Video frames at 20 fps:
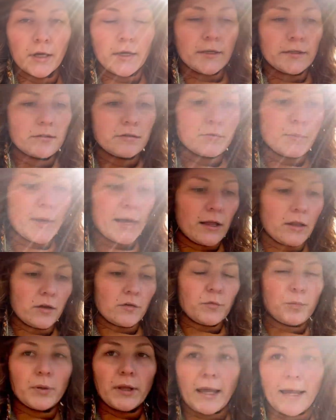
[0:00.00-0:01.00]
smell
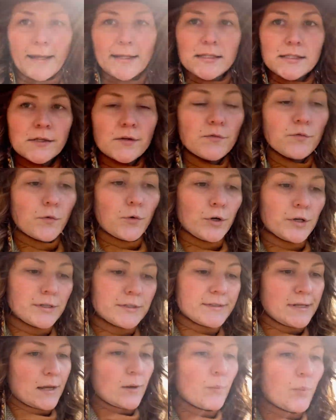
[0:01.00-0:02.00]
of plants. For
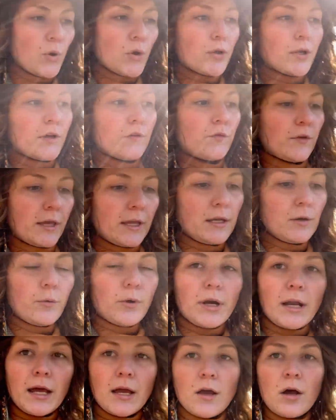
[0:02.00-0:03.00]
example, if
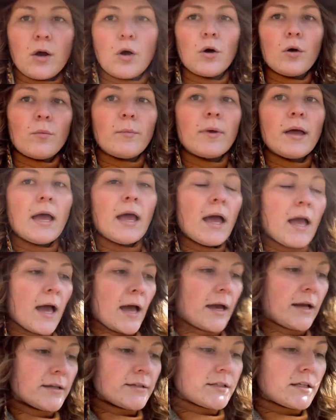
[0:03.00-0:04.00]
anyone at home
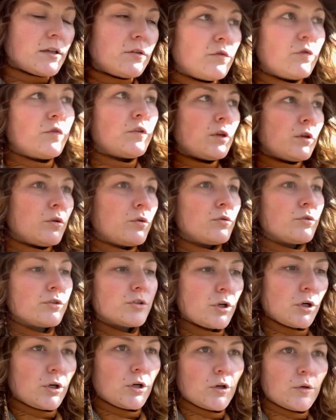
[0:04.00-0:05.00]
has
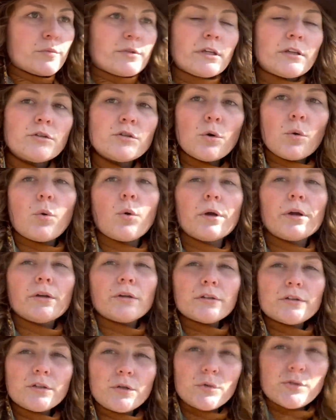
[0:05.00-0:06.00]
infused herbs into
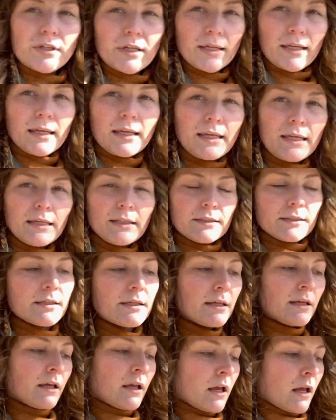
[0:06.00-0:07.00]
oils using heat,
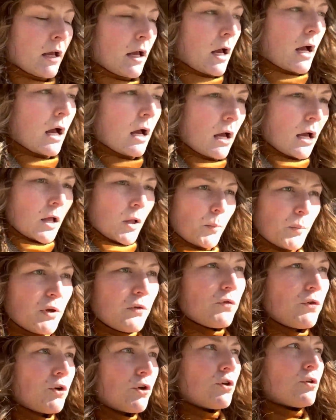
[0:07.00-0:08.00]

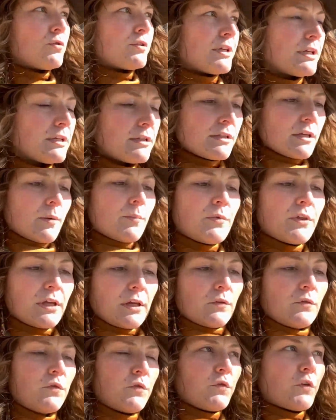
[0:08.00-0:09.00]
if you're using
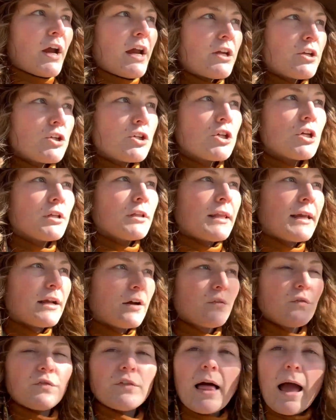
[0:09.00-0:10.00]
something fresh like
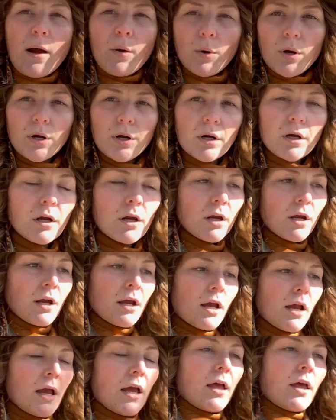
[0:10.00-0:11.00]
a flower,
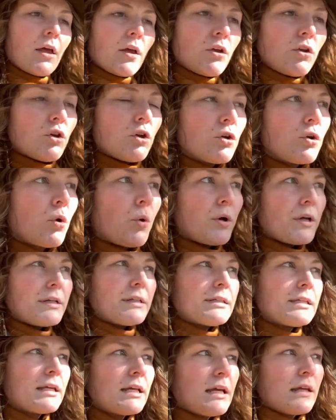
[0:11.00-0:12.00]
you're
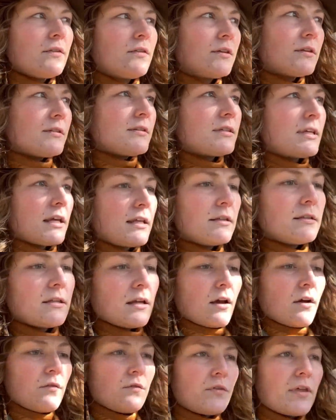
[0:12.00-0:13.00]
going to get the scent
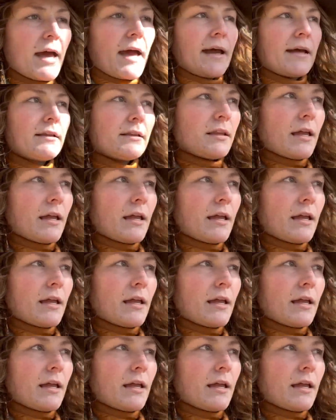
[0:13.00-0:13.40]
of that,